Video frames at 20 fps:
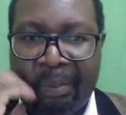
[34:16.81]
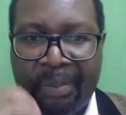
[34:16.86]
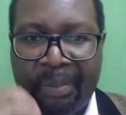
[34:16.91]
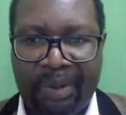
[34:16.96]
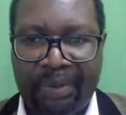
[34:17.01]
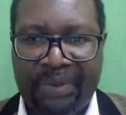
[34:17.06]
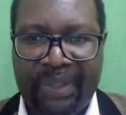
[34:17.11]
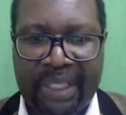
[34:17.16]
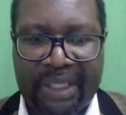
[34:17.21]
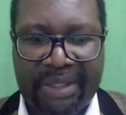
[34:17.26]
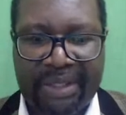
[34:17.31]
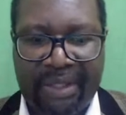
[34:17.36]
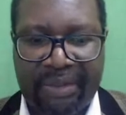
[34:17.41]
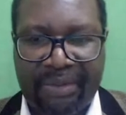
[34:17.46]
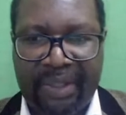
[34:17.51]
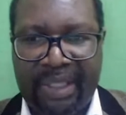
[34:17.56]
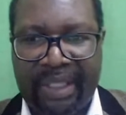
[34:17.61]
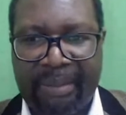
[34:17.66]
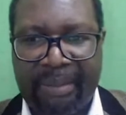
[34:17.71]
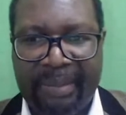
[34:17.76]
prove that
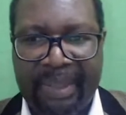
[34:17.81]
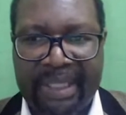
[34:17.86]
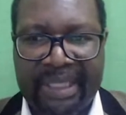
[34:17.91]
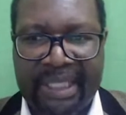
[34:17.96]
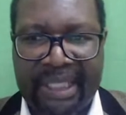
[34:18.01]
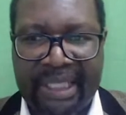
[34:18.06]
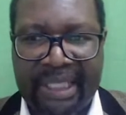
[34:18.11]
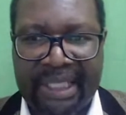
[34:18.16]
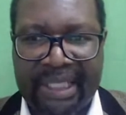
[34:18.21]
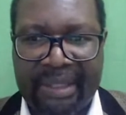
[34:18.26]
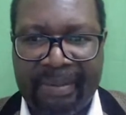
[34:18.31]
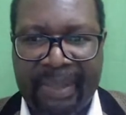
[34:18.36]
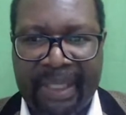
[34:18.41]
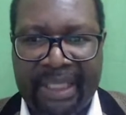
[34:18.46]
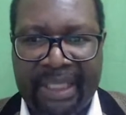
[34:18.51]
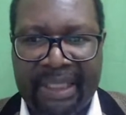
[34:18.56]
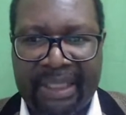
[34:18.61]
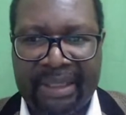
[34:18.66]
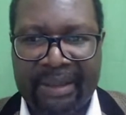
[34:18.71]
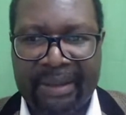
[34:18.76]
you've got the maintenance
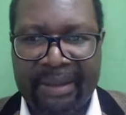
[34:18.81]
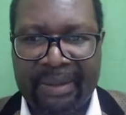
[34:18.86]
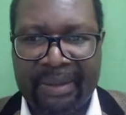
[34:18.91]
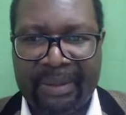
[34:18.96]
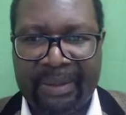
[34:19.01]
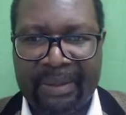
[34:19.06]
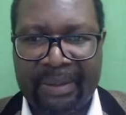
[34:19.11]
money.